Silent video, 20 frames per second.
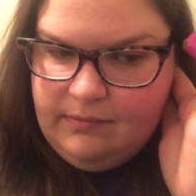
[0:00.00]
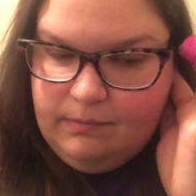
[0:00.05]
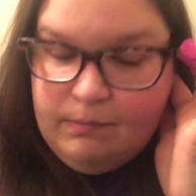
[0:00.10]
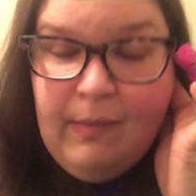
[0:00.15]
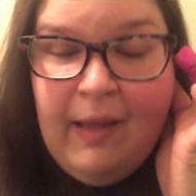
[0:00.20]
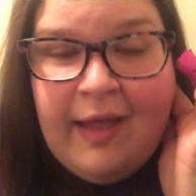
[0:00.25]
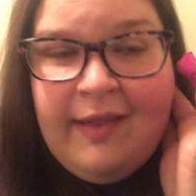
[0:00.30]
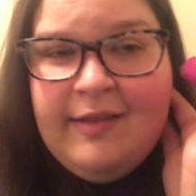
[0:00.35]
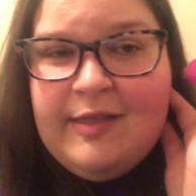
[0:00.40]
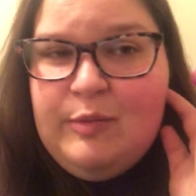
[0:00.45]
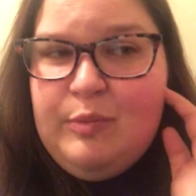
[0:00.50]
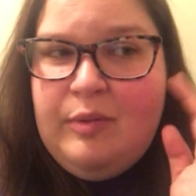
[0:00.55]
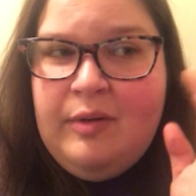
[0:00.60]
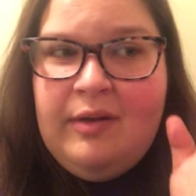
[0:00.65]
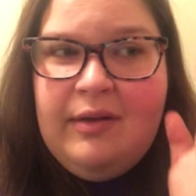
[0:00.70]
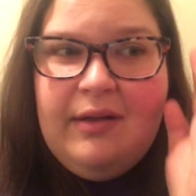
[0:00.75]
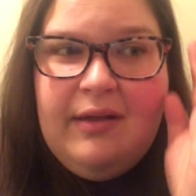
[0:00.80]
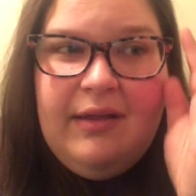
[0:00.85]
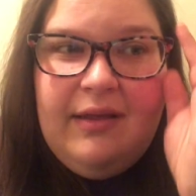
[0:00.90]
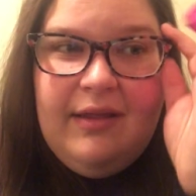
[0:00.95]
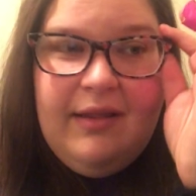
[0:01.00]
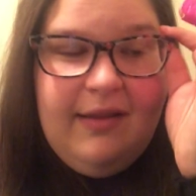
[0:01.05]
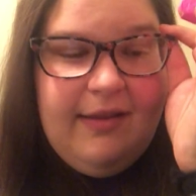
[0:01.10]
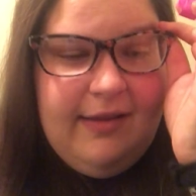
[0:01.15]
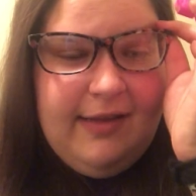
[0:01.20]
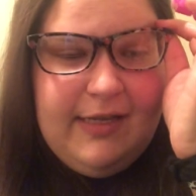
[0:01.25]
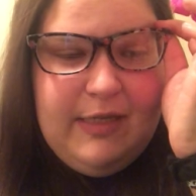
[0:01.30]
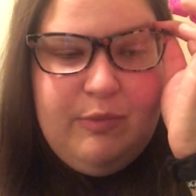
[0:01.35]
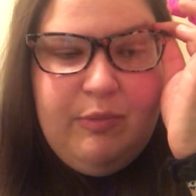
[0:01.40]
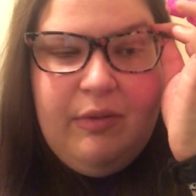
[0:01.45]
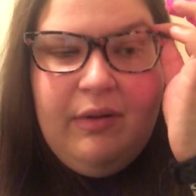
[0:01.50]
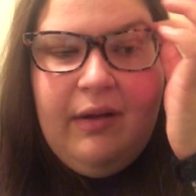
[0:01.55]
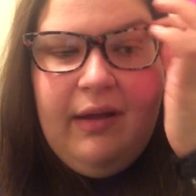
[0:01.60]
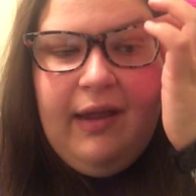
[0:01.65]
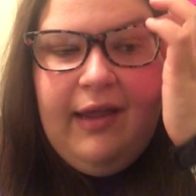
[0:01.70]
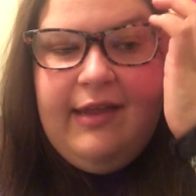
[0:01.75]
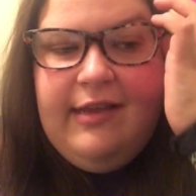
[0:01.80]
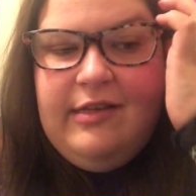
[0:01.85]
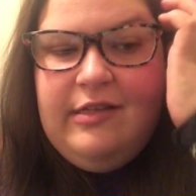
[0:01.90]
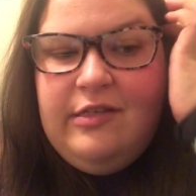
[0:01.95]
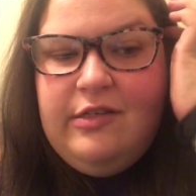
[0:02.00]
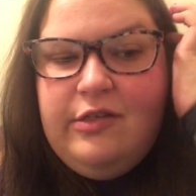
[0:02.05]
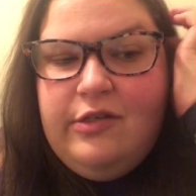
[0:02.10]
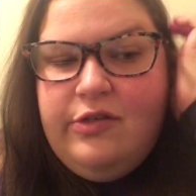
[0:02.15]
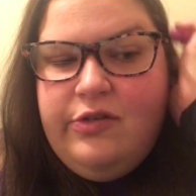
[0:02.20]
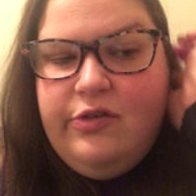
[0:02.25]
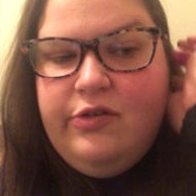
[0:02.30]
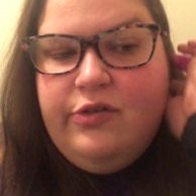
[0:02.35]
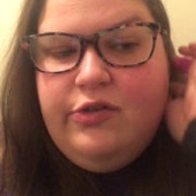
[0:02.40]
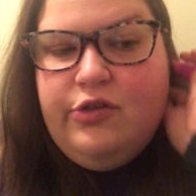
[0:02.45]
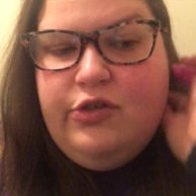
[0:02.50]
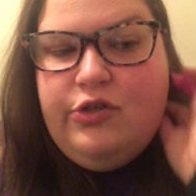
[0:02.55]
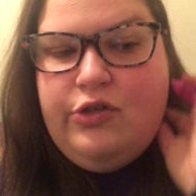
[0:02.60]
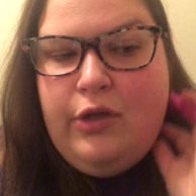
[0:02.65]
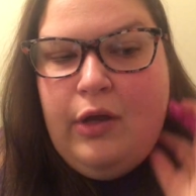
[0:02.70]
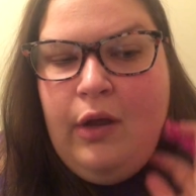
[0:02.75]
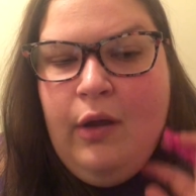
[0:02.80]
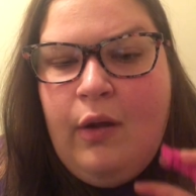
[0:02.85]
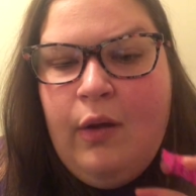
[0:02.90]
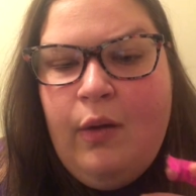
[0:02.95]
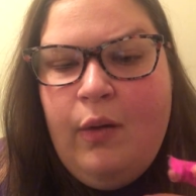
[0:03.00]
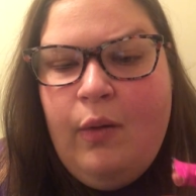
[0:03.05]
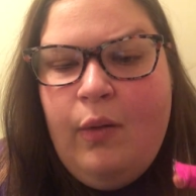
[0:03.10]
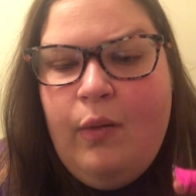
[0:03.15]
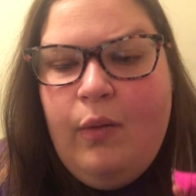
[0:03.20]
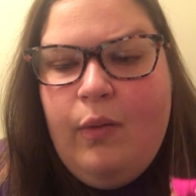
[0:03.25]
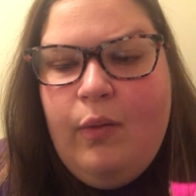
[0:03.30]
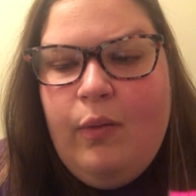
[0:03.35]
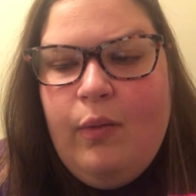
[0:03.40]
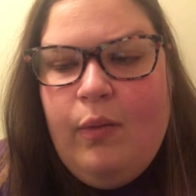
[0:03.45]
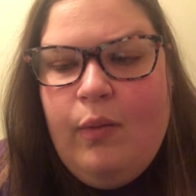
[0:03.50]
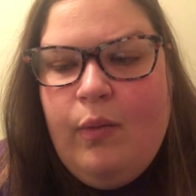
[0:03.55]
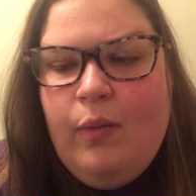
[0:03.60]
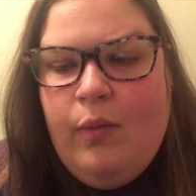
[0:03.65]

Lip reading: man, this book is so